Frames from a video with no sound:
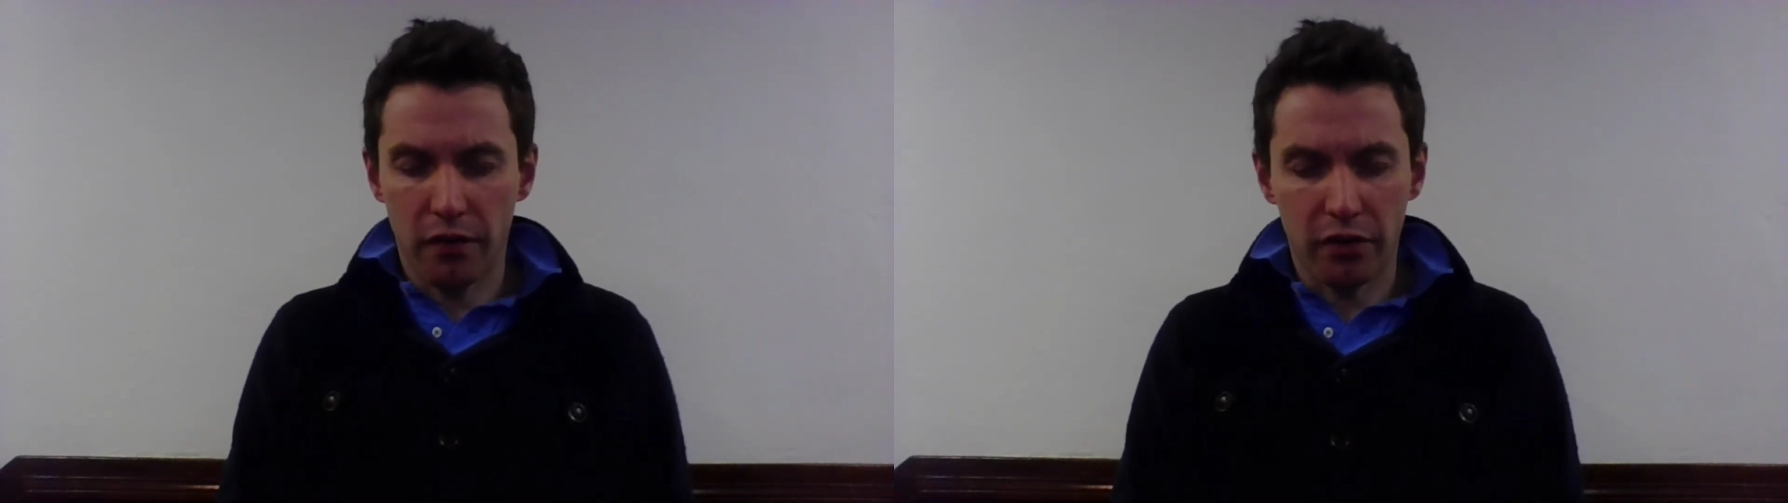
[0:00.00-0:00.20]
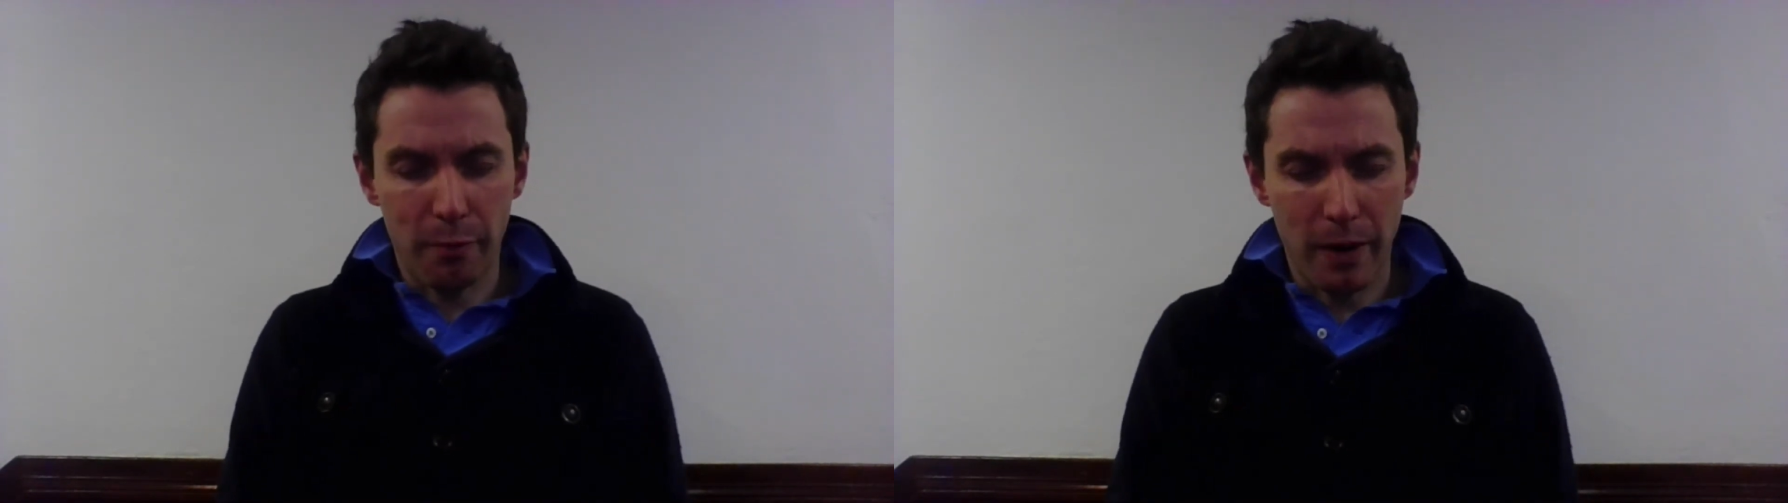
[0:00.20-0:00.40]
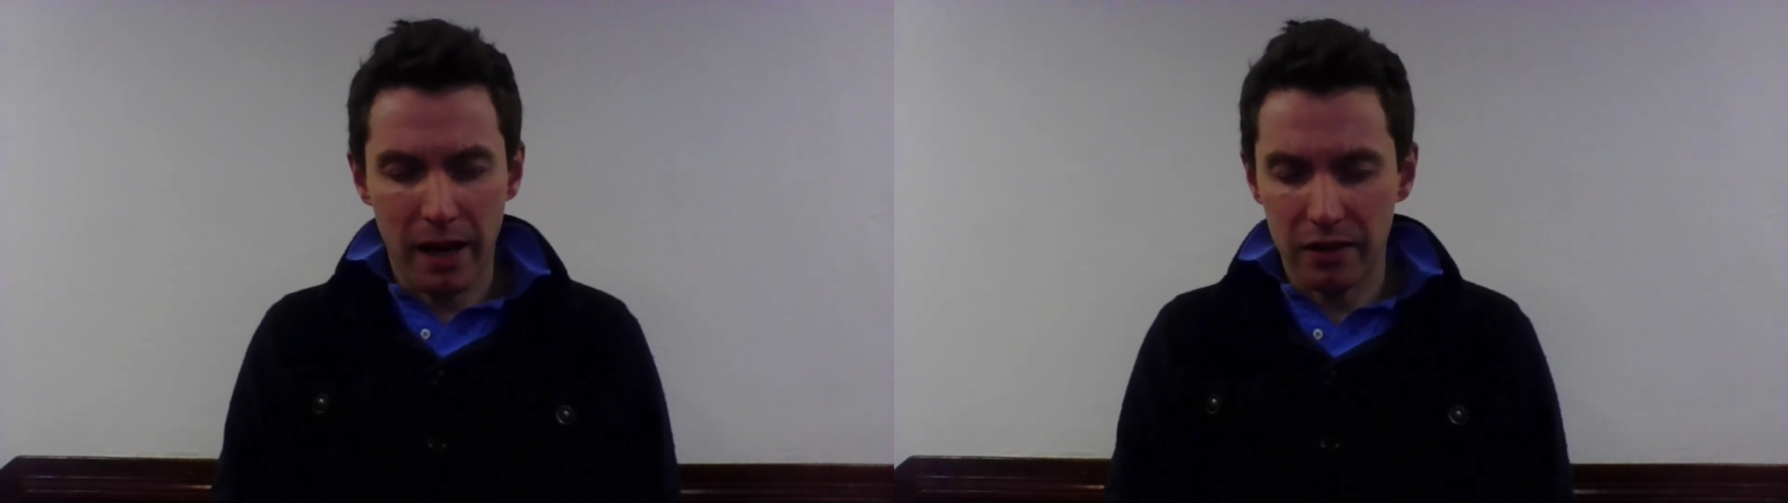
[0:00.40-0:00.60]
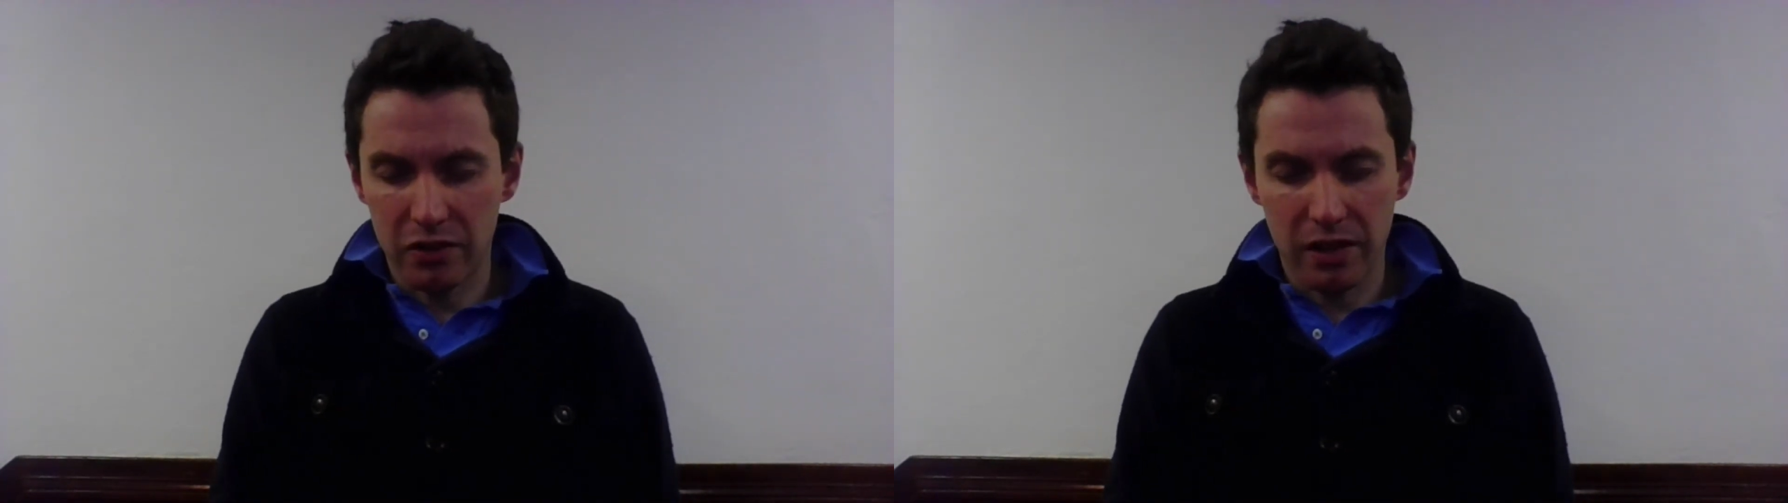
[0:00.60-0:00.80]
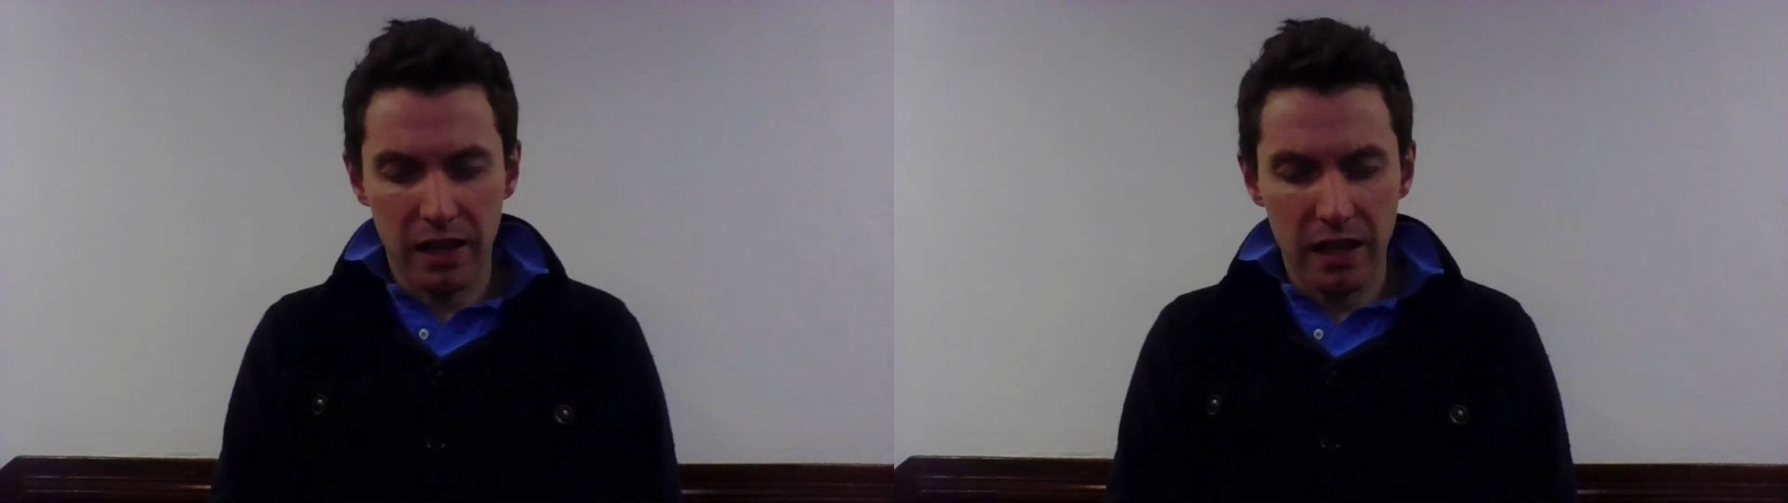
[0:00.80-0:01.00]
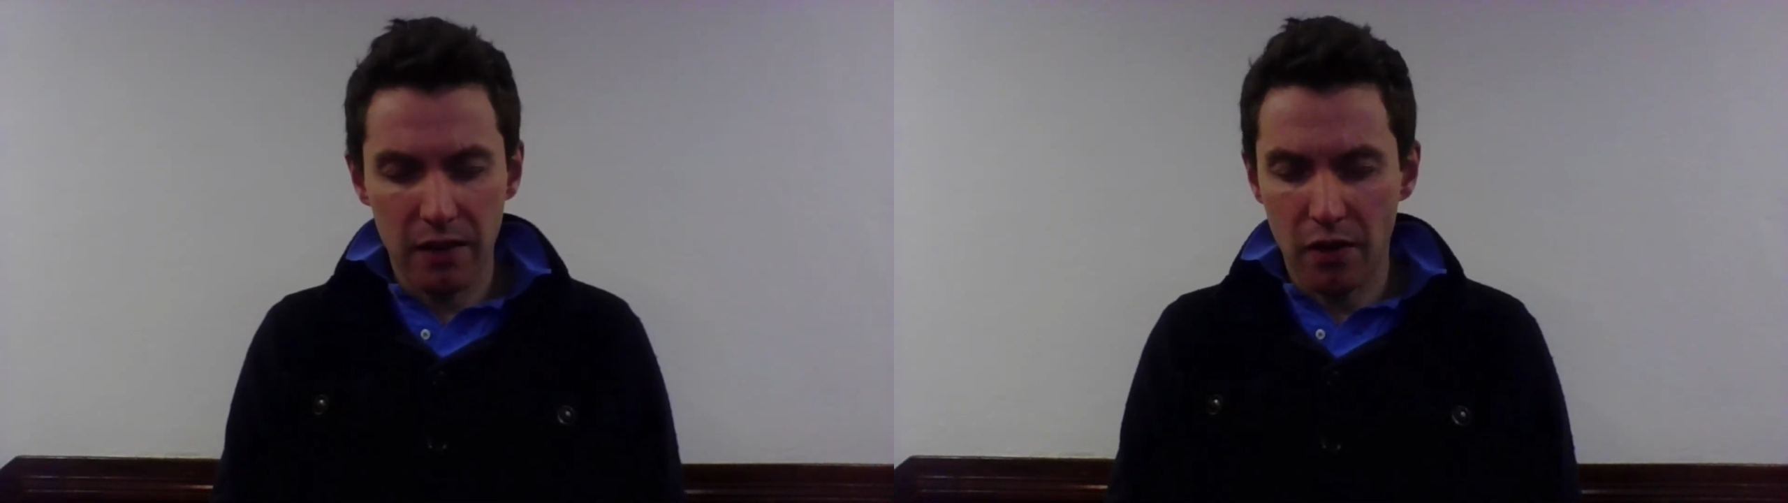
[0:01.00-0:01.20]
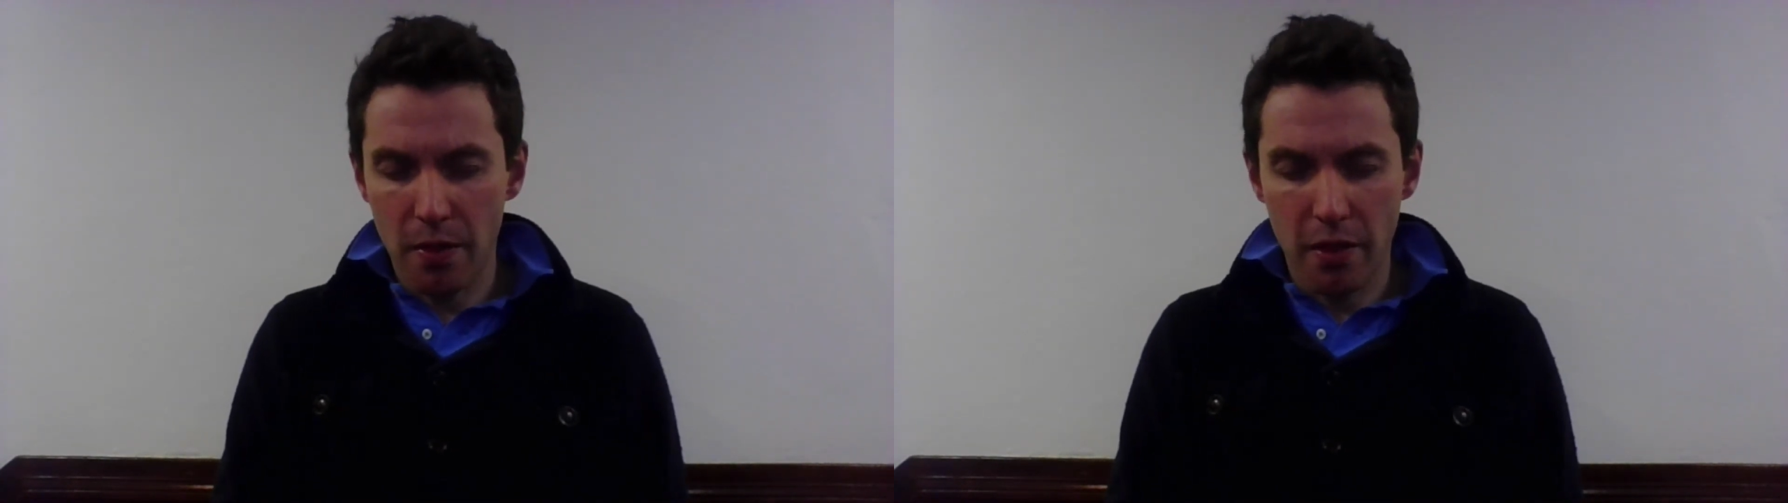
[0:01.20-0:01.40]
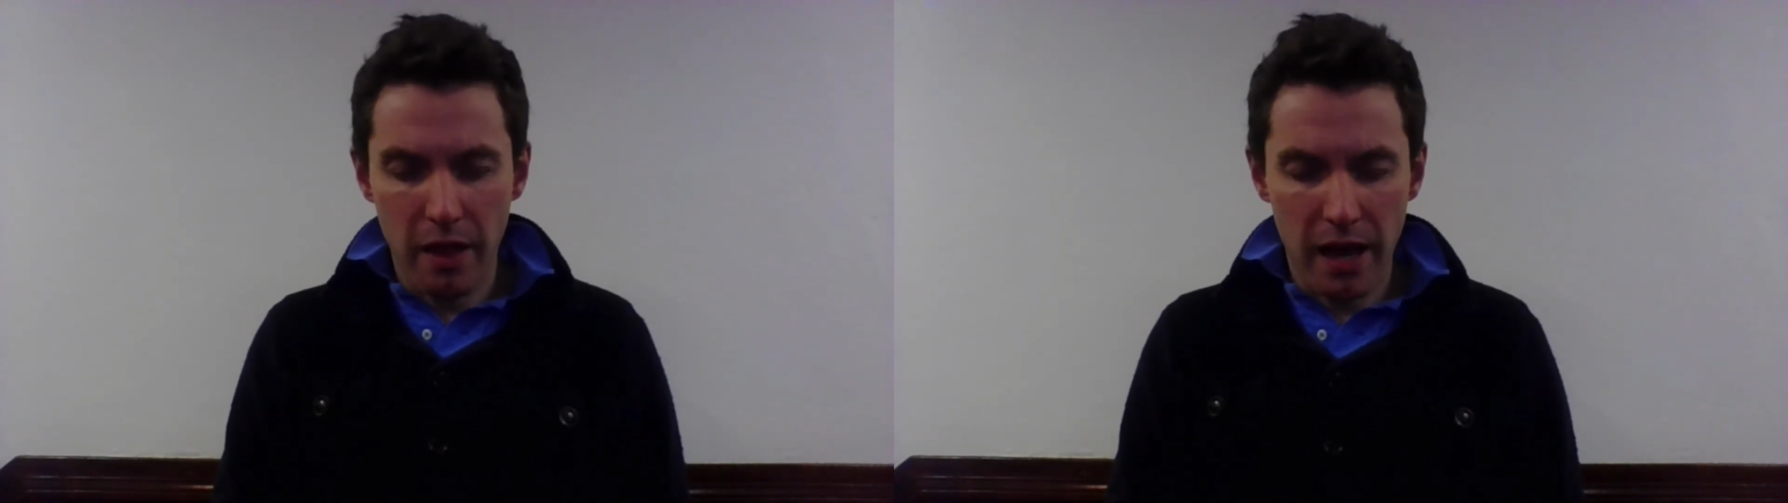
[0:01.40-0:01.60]
surpassed
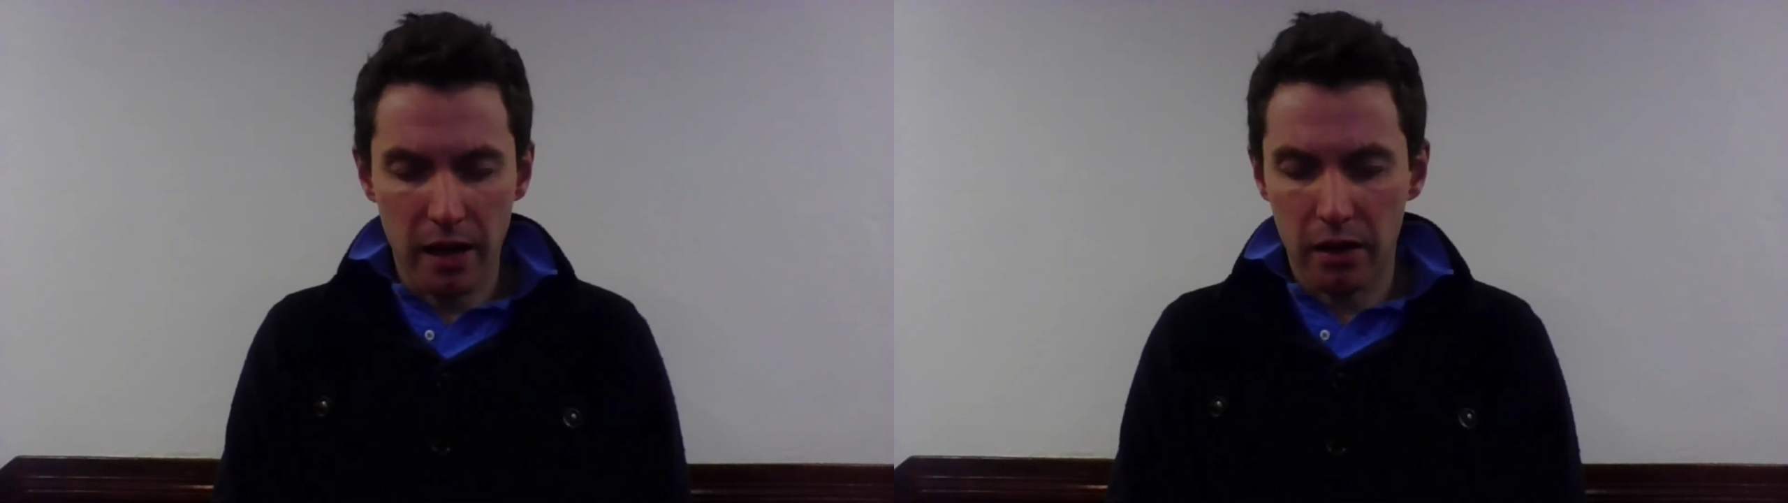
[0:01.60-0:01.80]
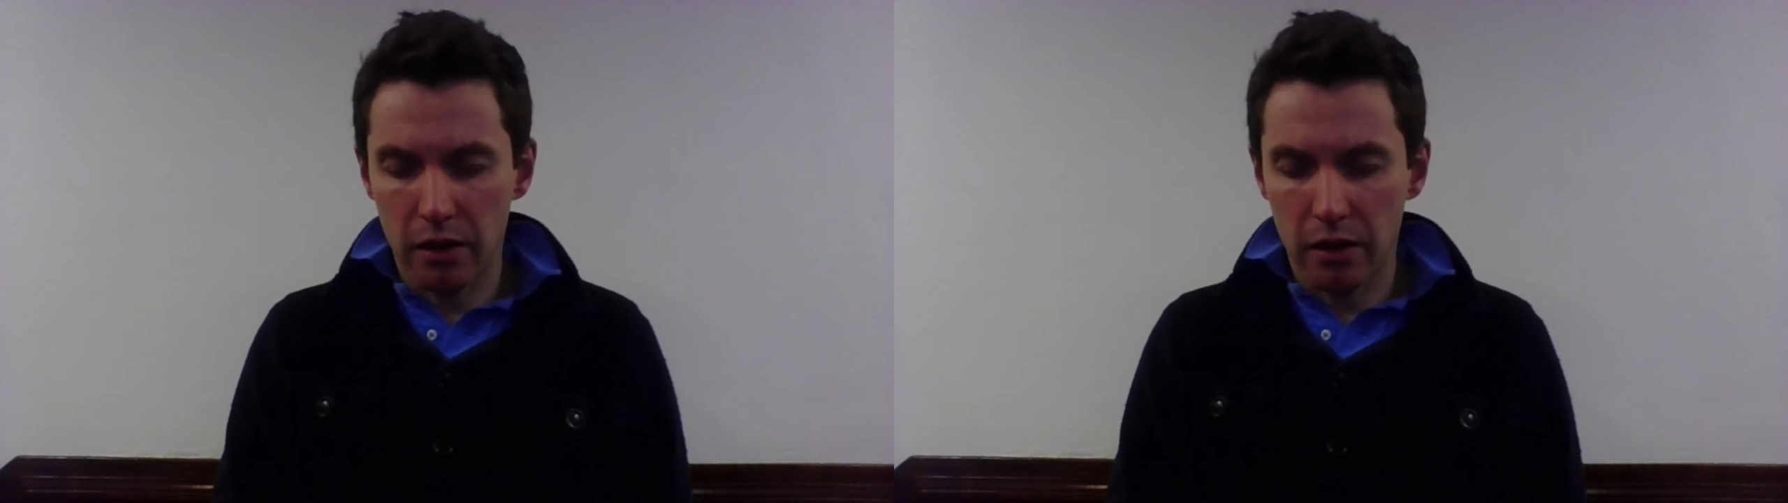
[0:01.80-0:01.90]
even that